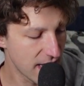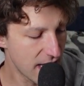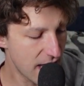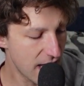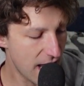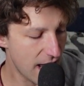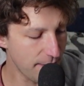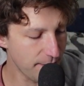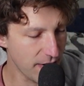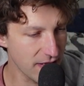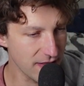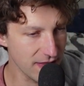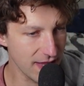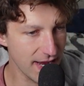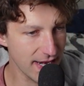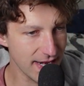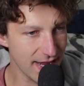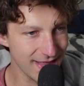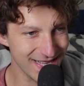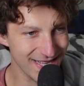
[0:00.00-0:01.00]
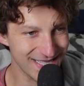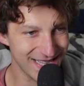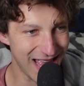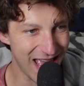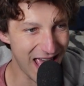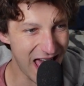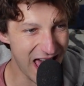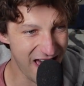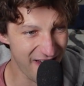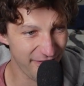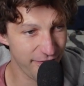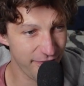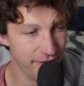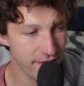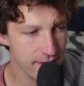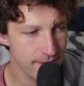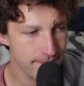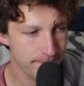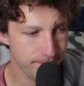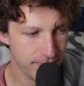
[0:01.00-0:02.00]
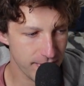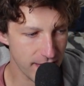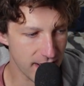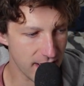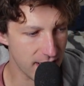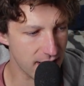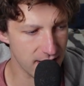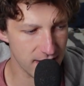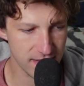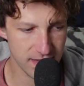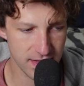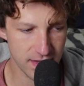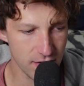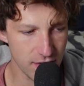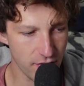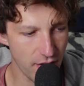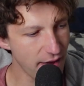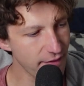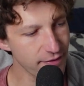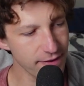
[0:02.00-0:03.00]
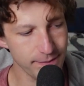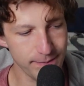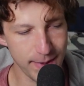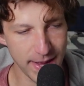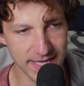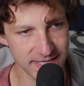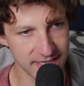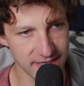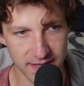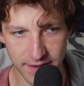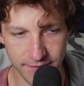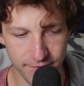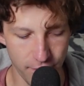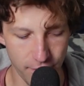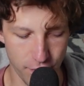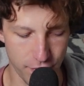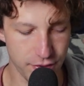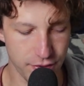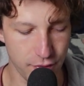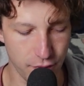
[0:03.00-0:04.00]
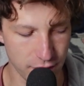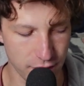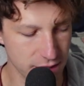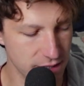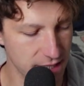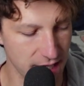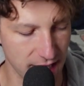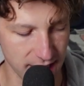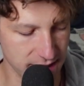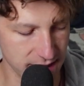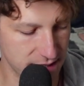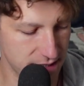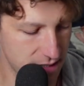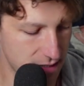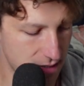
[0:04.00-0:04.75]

I'm going to land on this F, every basically fourth chord change.